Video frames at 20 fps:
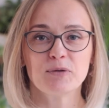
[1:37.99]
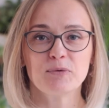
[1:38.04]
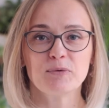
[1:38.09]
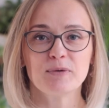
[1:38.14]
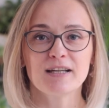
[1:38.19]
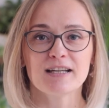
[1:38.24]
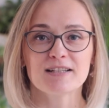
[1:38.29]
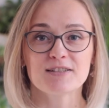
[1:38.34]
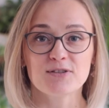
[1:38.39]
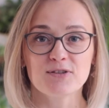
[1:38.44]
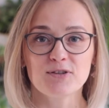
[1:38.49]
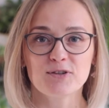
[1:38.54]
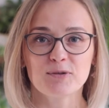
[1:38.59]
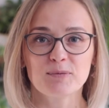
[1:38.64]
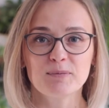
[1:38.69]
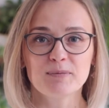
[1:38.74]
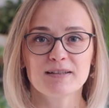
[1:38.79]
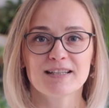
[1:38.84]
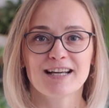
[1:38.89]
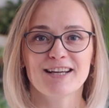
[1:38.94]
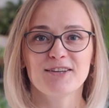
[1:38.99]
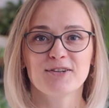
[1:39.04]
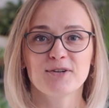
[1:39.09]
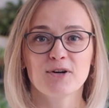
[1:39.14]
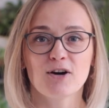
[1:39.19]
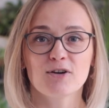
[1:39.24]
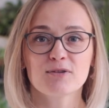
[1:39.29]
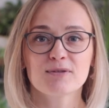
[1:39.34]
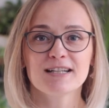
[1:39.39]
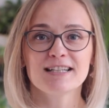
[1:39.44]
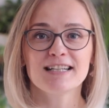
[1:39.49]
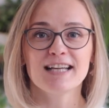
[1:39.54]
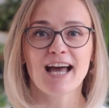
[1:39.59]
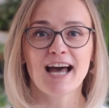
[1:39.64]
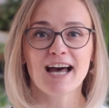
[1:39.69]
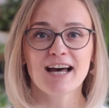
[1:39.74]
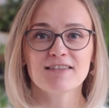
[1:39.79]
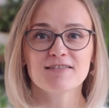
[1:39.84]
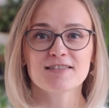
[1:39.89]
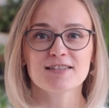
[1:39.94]
We assume that you already
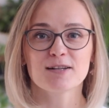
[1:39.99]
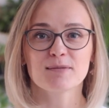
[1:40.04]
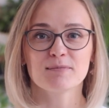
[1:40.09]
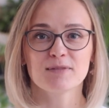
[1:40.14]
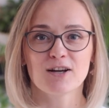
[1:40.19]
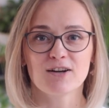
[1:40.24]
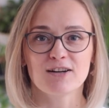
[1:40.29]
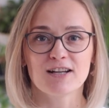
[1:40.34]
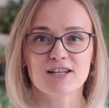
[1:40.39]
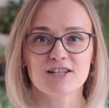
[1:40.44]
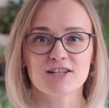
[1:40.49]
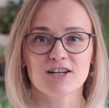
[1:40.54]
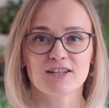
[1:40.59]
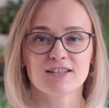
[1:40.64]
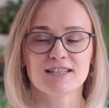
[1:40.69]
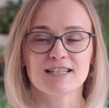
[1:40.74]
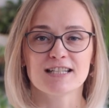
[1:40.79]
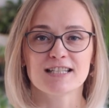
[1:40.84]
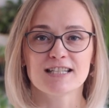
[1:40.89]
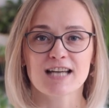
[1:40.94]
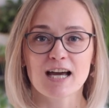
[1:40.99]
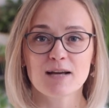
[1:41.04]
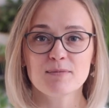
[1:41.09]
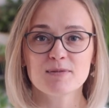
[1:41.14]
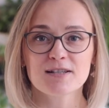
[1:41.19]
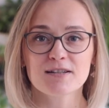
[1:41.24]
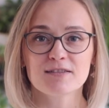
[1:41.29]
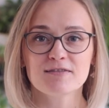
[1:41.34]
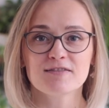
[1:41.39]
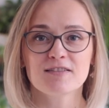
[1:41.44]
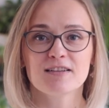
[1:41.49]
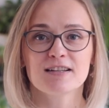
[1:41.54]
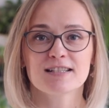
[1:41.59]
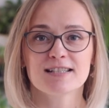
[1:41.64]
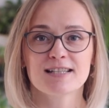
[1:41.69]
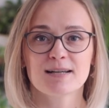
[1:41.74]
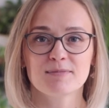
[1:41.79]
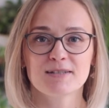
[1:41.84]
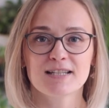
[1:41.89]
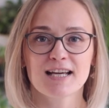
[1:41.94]
have some knowledge on the types of
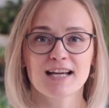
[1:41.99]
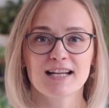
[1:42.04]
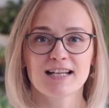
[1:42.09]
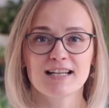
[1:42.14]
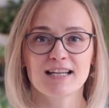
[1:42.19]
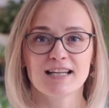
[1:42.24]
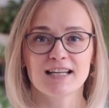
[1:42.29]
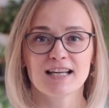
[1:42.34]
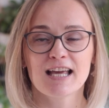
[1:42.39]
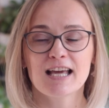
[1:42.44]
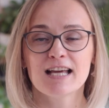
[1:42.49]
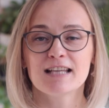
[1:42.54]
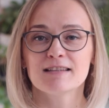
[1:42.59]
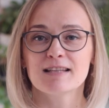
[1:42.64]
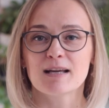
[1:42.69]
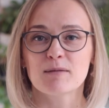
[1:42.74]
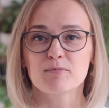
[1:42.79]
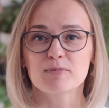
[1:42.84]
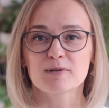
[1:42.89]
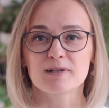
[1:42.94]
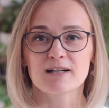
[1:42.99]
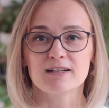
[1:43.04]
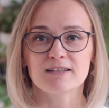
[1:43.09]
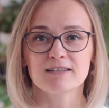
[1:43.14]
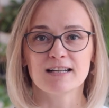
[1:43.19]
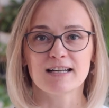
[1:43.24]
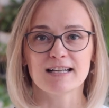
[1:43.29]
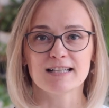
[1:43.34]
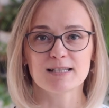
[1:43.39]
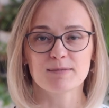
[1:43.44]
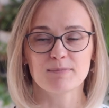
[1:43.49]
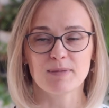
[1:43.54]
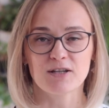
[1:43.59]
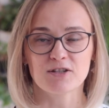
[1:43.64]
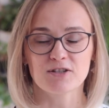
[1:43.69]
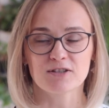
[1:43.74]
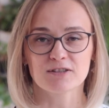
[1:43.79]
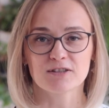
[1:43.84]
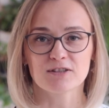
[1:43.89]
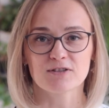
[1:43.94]
subtitling, temporal and
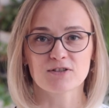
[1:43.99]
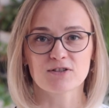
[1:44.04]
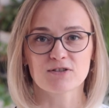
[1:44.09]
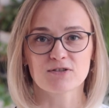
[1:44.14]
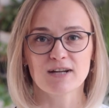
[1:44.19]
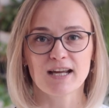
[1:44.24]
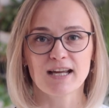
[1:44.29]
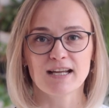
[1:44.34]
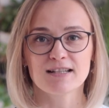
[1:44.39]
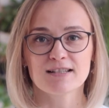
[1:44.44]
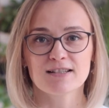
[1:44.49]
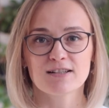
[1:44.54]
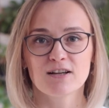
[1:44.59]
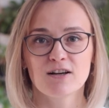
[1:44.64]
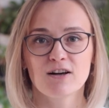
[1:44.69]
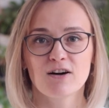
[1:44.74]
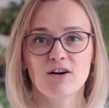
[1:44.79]
spatial constraints,